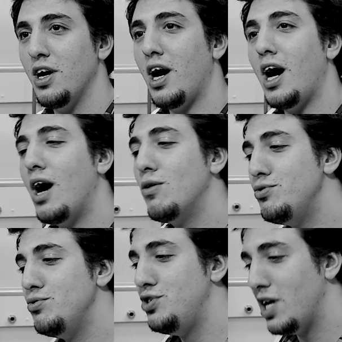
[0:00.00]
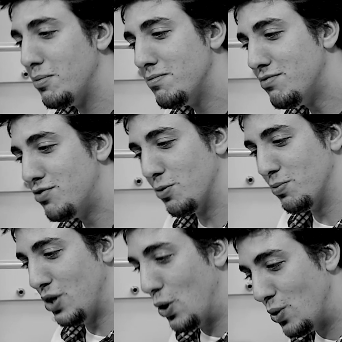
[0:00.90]
how to jump
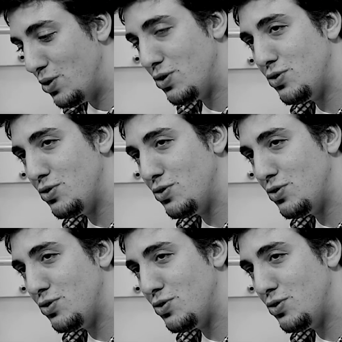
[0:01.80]
from known